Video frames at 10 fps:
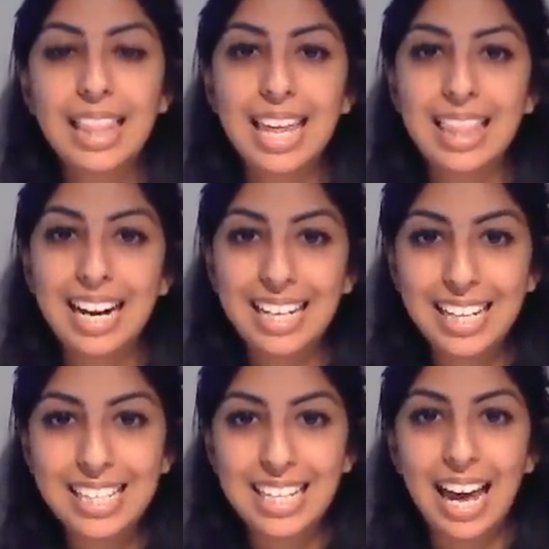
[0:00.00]
then they
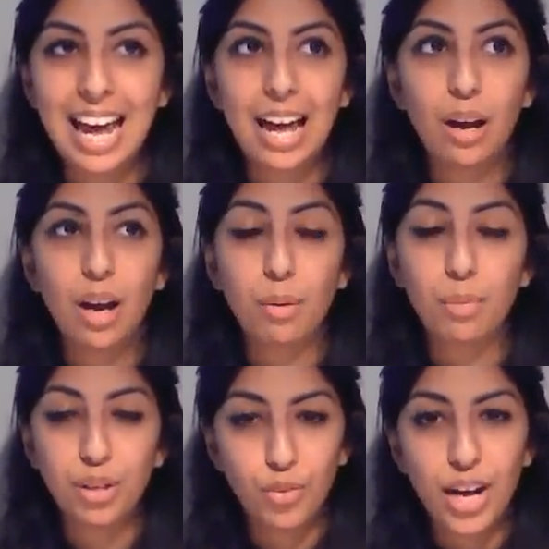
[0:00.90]
need to get
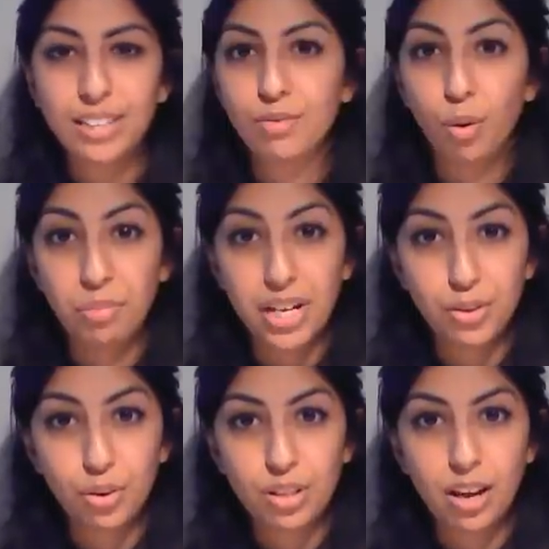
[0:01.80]
um, advice from their
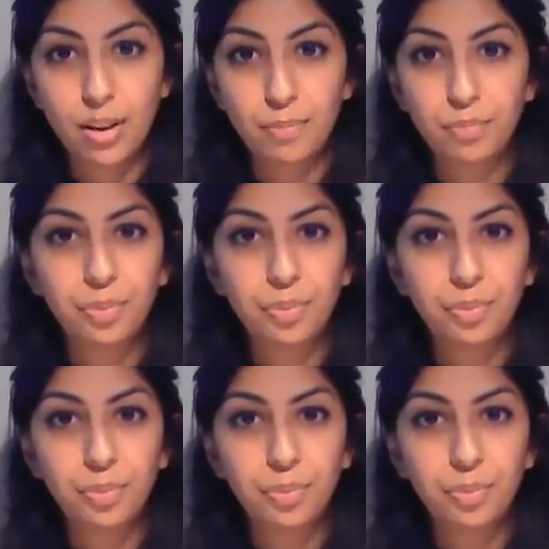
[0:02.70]
doctor.